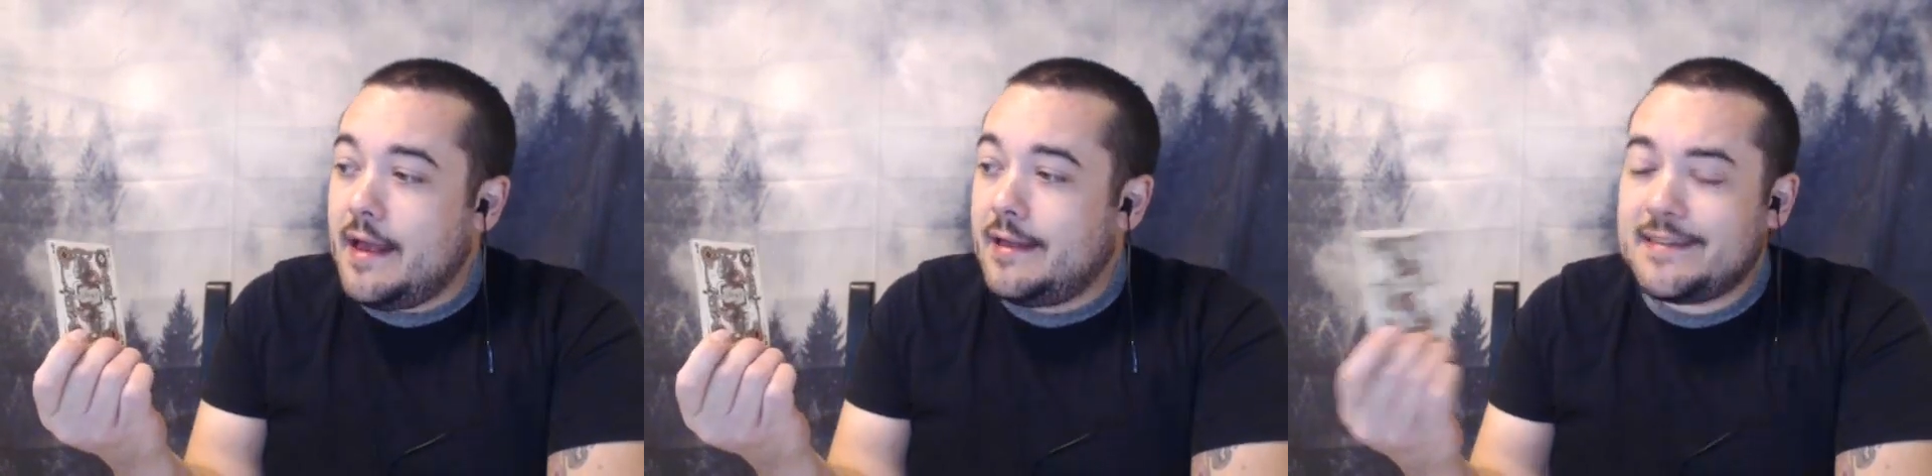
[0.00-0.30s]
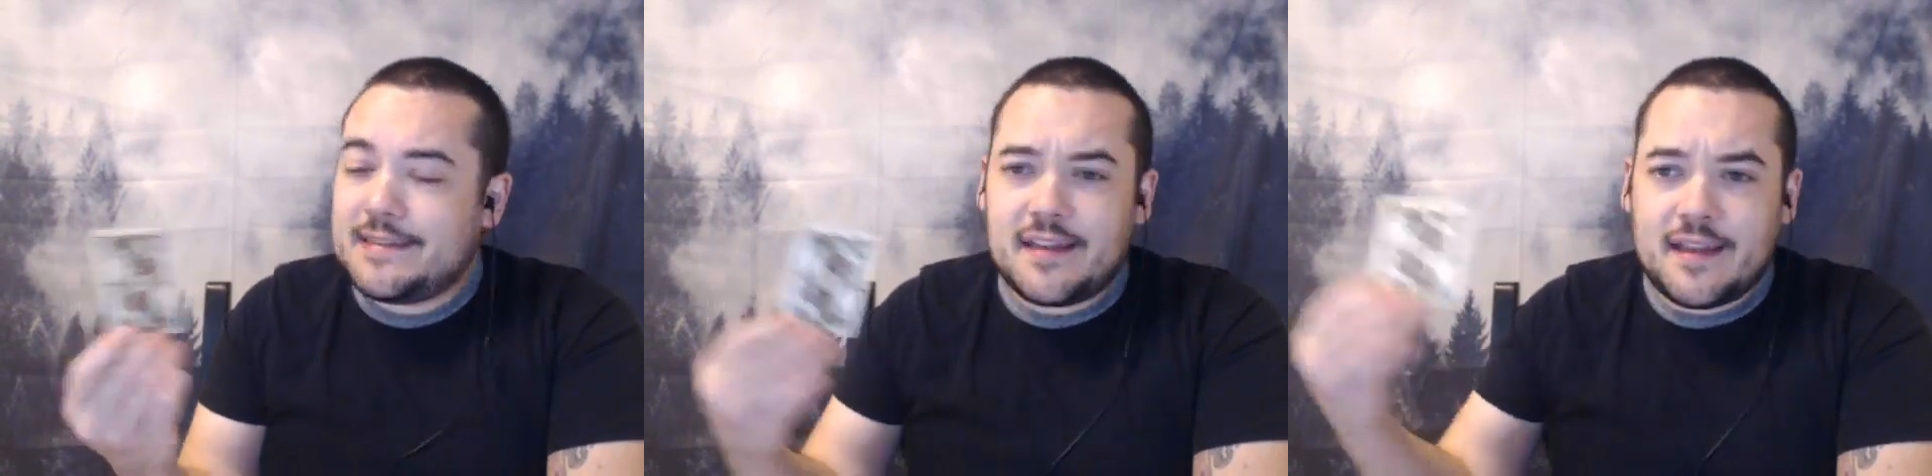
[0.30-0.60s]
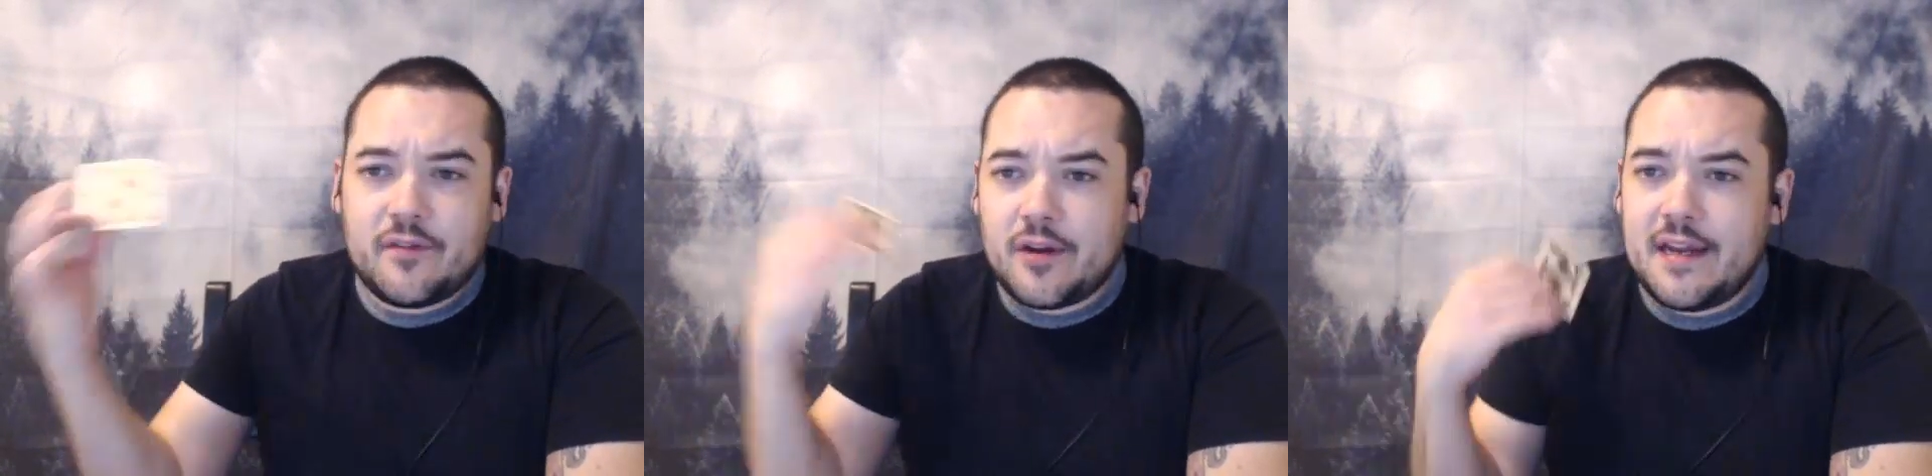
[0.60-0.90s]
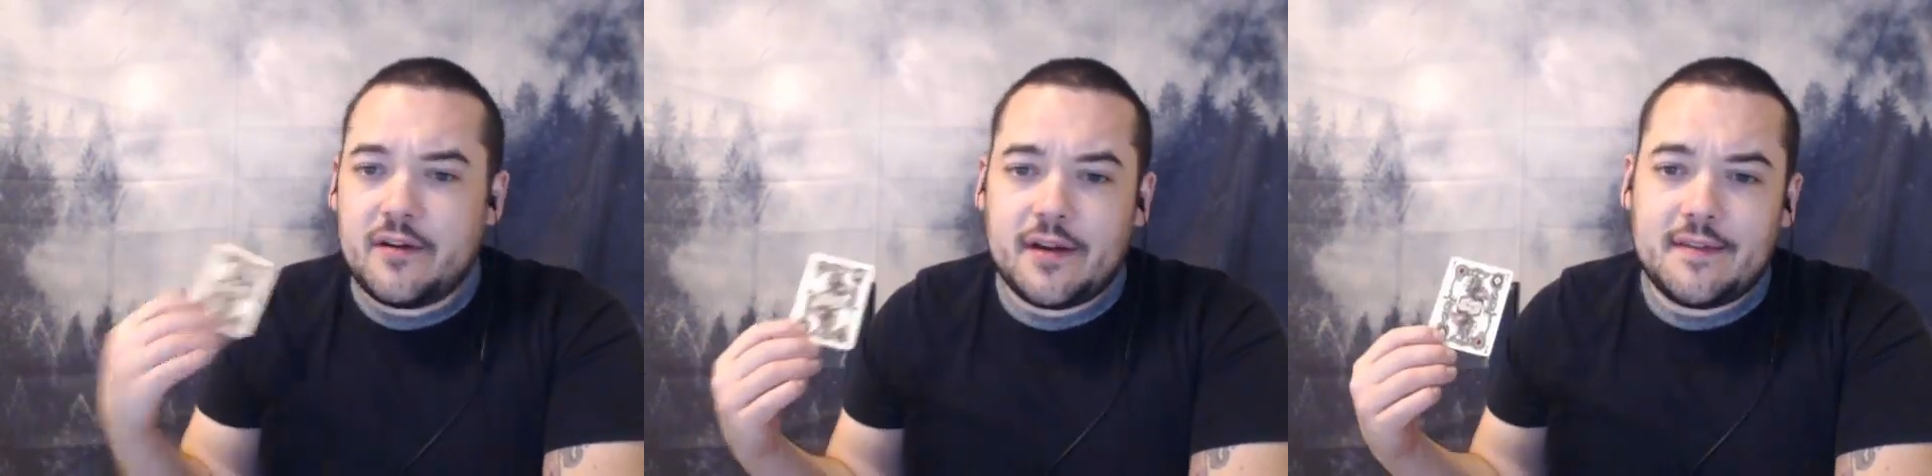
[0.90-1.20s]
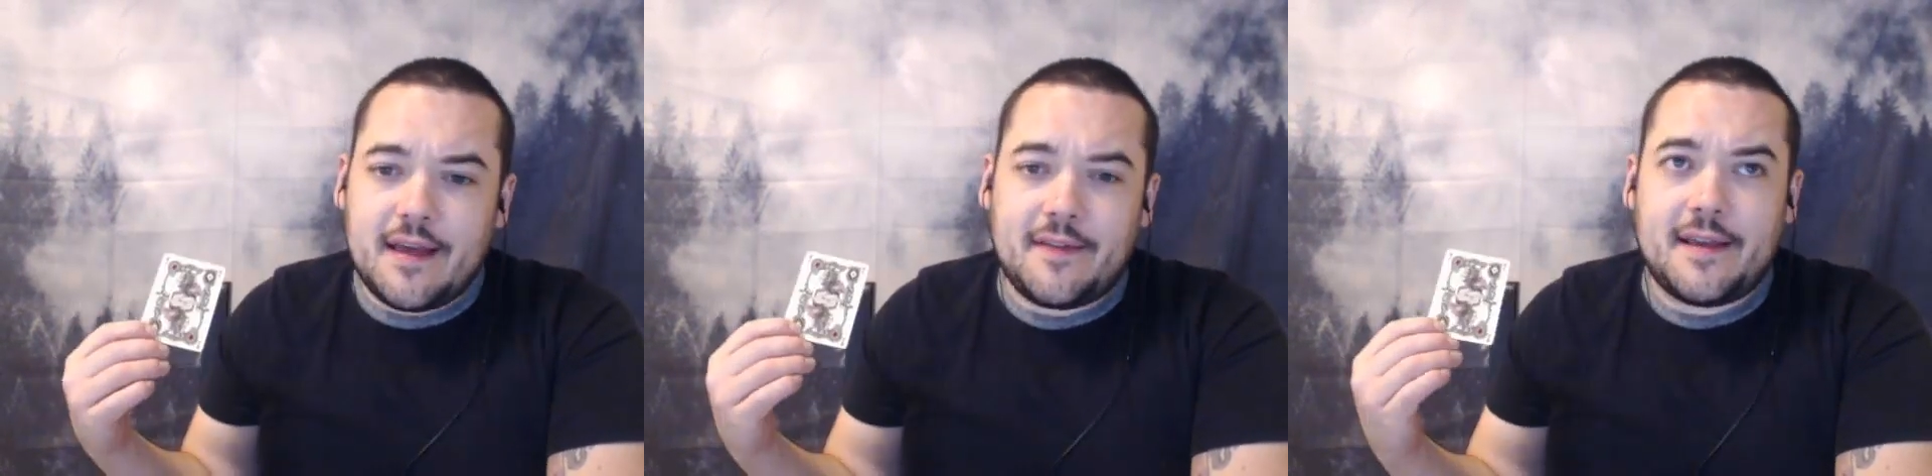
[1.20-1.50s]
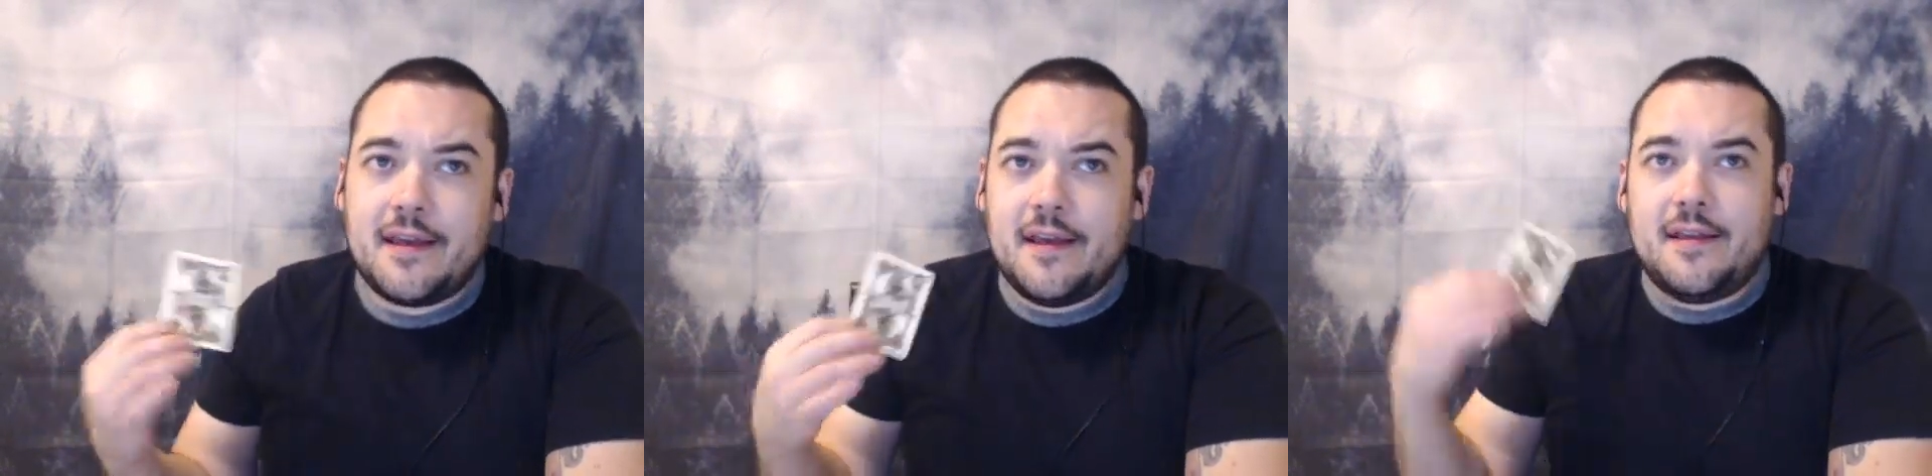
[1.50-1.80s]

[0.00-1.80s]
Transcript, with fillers: and it says like if you're hearing that like